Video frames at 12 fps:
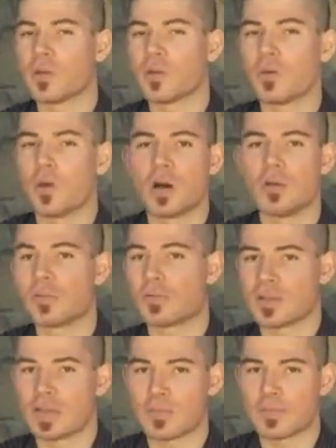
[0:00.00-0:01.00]
you can do all
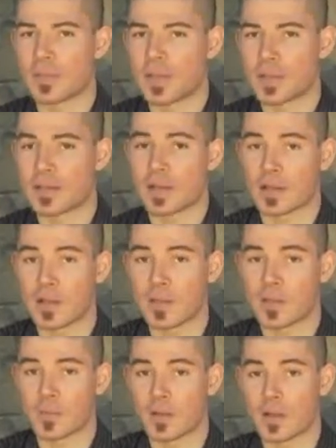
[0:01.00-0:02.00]
different types of things on
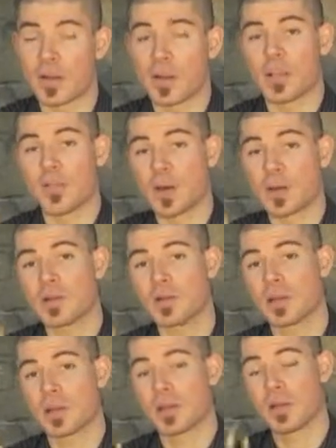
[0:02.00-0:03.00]
the instrument,
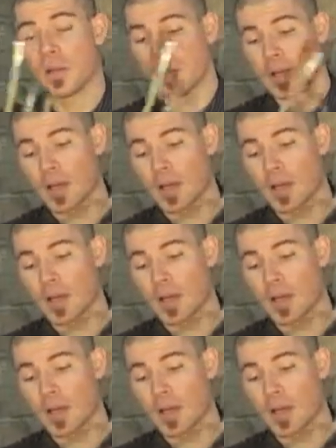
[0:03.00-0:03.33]
especially